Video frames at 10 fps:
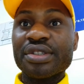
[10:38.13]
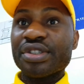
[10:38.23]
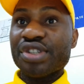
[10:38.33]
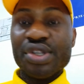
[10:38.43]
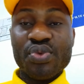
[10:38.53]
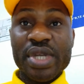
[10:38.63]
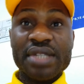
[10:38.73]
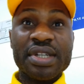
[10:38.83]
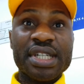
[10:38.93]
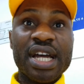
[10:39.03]
just waste
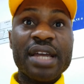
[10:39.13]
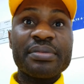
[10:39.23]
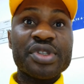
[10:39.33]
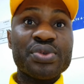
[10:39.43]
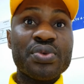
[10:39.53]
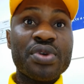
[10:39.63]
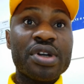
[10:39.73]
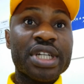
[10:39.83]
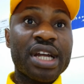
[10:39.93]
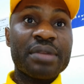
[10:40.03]
your time to
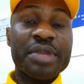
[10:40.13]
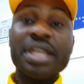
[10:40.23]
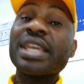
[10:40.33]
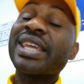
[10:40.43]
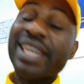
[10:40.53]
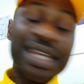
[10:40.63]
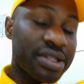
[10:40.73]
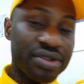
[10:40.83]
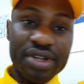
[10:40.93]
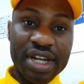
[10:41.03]
contact me in
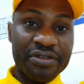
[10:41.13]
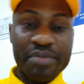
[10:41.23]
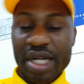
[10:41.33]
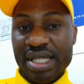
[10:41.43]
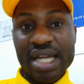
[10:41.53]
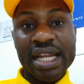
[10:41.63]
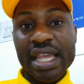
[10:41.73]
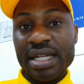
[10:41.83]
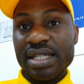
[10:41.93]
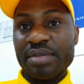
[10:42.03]
case you don't have maths and
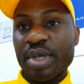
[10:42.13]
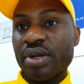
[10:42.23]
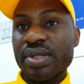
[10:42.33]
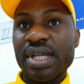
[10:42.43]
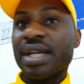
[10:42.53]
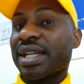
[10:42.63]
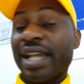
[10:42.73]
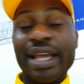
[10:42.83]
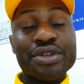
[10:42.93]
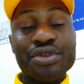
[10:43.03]
English, because
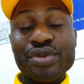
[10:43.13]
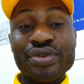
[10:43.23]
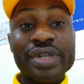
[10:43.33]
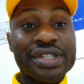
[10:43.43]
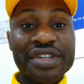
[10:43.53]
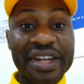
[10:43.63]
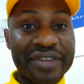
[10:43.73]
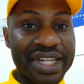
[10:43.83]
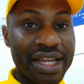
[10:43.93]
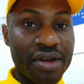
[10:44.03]
like I told you, it's not
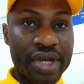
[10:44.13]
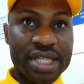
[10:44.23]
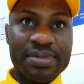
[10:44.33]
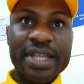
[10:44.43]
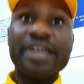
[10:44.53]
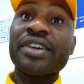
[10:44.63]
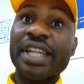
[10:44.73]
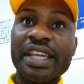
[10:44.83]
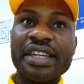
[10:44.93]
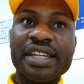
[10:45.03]
everything I'll explain on
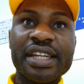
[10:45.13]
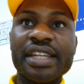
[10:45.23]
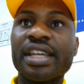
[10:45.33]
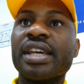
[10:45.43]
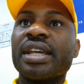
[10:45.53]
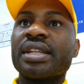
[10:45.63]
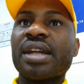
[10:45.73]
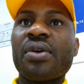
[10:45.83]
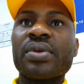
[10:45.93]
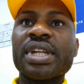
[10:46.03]
the internet.
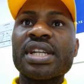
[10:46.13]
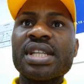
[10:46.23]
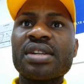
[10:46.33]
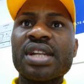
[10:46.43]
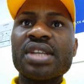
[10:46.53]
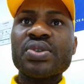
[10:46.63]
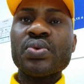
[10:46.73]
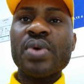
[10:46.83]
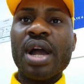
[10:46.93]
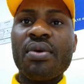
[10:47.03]
Now there is another
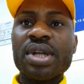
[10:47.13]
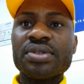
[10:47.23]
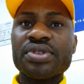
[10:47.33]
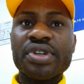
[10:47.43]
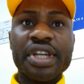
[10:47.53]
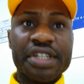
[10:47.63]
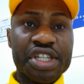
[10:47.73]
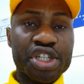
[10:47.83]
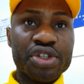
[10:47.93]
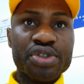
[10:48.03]
school I want to draw your
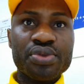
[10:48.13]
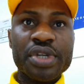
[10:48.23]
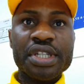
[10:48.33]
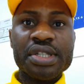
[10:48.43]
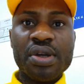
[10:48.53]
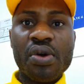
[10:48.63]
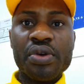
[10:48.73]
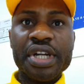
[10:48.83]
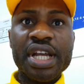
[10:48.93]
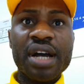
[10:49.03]
attention to. It is
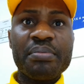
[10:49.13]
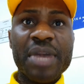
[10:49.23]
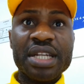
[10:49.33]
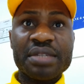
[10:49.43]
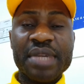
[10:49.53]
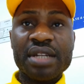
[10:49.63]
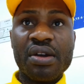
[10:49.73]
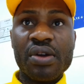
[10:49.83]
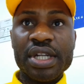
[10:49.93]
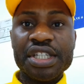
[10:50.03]
called Riga Management
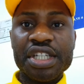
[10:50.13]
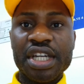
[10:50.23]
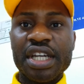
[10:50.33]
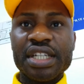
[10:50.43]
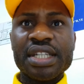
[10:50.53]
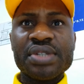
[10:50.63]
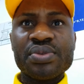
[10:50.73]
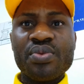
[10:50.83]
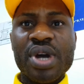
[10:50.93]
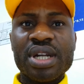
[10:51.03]
College. This
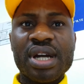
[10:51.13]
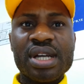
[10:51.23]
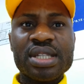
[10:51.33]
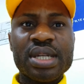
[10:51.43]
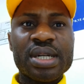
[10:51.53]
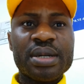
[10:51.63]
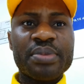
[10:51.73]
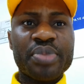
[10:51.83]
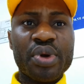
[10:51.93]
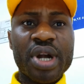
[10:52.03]
one has
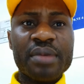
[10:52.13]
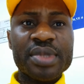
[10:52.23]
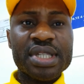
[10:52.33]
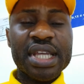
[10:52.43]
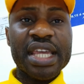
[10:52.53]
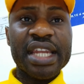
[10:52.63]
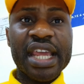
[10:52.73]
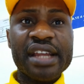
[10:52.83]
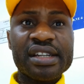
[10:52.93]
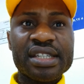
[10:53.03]
programs in
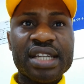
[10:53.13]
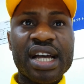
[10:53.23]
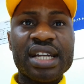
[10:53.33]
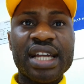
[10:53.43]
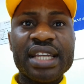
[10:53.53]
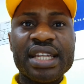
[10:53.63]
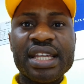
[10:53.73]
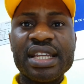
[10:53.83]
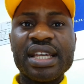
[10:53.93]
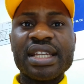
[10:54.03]
English, and I
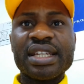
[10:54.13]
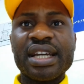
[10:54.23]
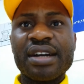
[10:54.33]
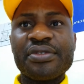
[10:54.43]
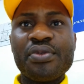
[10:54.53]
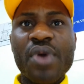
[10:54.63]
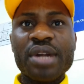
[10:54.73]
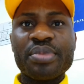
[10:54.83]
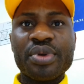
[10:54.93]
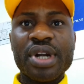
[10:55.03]
think they have one
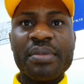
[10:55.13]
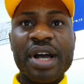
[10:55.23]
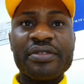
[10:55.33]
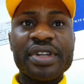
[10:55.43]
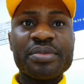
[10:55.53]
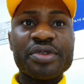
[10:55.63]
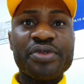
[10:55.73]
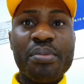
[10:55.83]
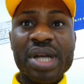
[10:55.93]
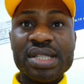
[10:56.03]
program available
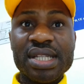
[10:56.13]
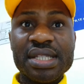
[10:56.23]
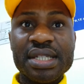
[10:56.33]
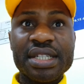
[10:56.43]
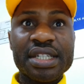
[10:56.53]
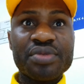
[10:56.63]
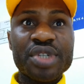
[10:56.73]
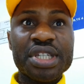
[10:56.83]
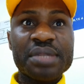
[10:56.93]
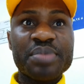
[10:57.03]
for master's degree,
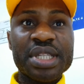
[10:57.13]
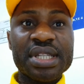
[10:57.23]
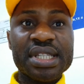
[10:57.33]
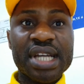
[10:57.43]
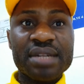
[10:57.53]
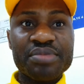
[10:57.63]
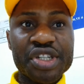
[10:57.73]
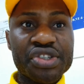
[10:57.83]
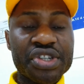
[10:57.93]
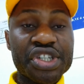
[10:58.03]
which is business
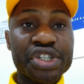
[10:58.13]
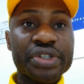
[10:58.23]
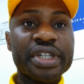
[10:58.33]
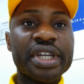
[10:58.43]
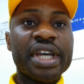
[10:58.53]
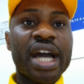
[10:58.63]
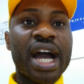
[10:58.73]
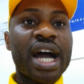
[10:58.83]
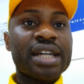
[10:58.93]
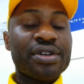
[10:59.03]
administration.
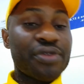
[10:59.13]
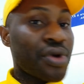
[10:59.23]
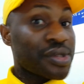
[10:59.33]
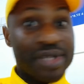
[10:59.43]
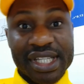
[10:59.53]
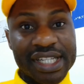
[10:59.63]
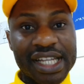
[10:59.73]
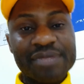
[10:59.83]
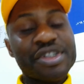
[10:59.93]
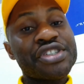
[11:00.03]
And of course, business
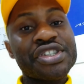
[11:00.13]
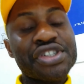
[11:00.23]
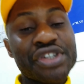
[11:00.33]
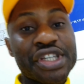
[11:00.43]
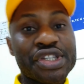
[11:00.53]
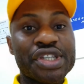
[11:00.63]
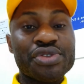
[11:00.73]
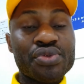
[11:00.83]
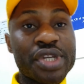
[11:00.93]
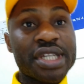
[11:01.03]
administration is a
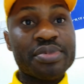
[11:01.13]
2 years